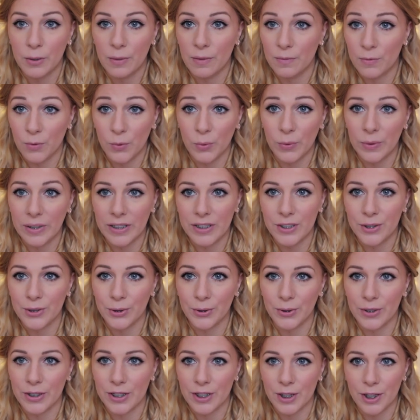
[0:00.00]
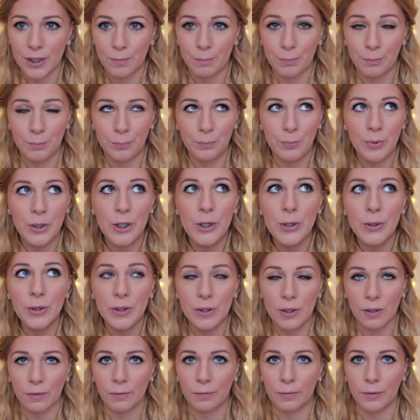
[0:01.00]
you have all enjoyed the
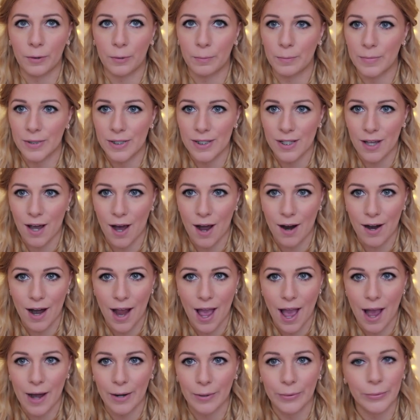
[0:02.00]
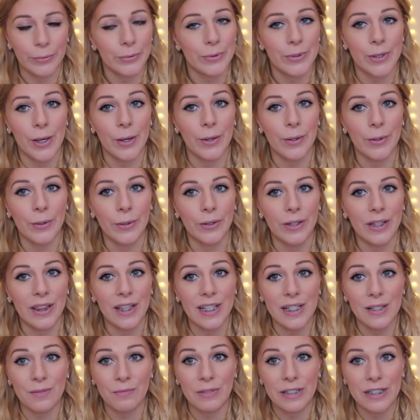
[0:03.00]
beautiful mascara angles going on in
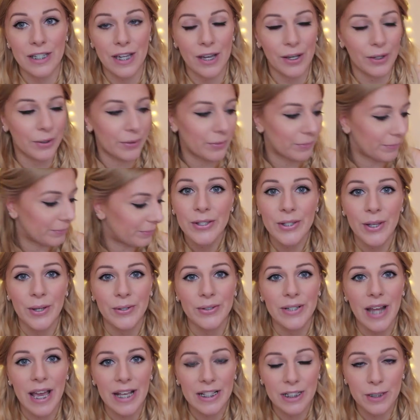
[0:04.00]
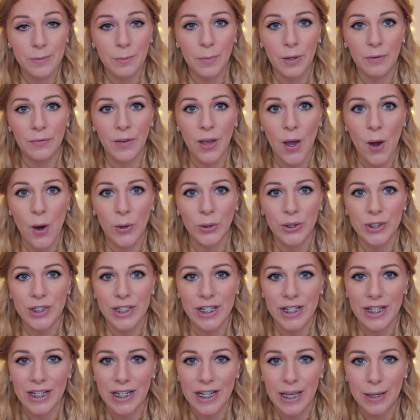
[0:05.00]
this video. So next, moving on
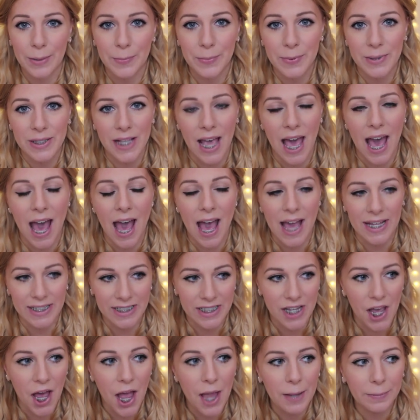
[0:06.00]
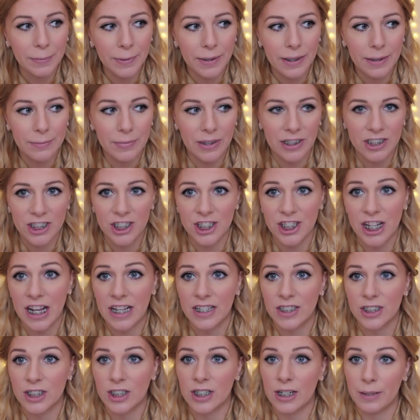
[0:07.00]
to lips, and I pretty much
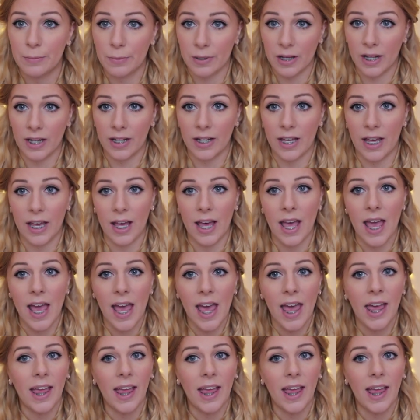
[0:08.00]
change lip colour